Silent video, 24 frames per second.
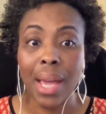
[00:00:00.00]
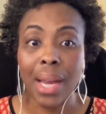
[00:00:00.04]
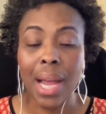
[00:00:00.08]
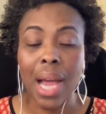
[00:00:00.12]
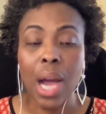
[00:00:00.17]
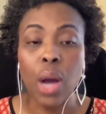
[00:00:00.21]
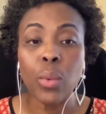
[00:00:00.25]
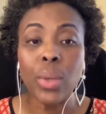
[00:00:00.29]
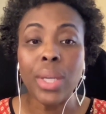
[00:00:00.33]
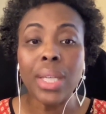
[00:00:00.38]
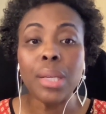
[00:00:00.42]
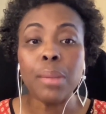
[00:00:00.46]

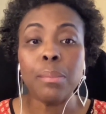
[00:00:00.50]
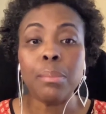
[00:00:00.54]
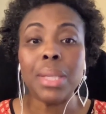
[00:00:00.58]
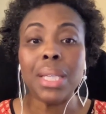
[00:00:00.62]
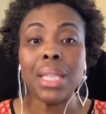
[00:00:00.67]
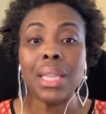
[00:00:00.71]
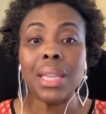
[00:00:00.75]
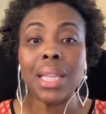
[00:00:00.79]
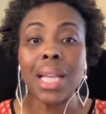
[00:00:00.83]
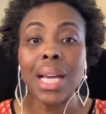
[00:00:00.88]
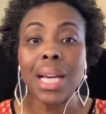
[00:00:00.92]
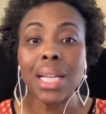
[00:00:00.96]
how we can be
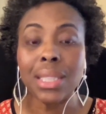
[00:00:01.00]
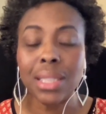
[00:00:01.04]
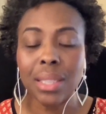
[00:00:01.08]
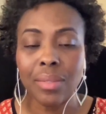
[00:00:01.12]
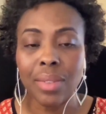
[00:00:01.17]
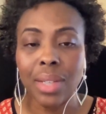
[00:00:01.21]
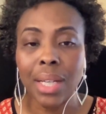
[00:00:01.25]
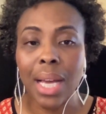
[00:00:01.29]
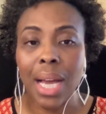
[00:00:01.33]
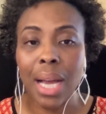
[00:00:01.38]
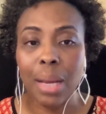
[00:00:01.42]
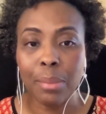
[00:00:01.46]
less of
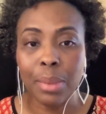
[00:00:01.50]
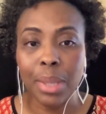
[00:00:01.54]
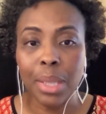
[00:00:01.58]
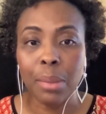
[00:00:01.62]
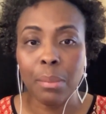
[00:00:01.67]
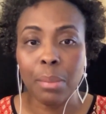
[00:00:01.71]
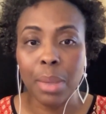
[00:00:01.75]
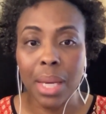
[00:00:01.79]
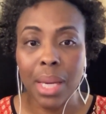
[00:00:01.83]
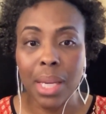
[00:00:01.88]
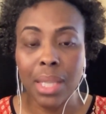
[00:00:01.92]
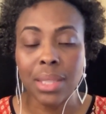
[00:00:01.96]
a copy and
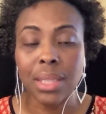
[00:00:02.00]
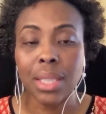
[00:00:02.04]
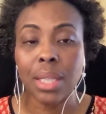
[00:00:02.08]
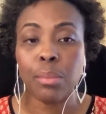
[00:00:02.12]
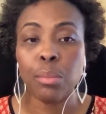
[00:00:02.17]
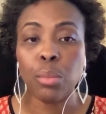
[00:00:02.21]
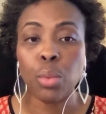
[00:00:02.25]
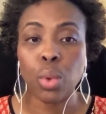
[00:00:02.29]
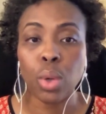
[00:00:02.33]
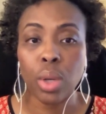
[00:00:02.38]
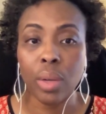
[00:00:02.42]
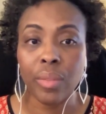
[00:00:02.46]
paste and
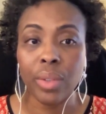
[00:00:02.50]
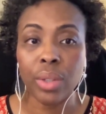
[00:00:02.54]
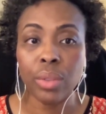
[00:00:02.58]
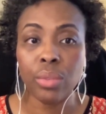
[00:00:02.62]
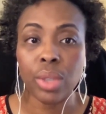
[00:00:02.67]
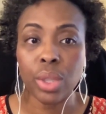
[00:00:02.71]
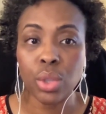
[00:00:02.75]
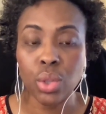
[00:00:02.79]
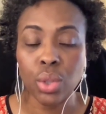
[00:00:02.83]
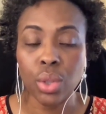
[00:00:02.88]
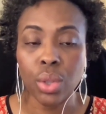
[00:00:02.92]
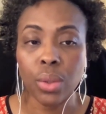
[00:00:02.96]
more of an
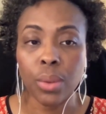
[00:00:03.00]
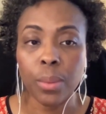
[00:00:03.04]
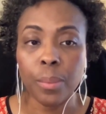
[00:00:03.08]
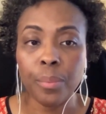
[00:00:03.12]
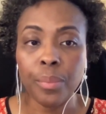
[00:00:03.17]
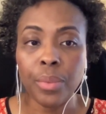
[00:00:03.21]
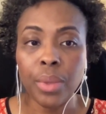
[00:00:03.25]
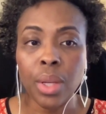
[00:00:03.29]
original.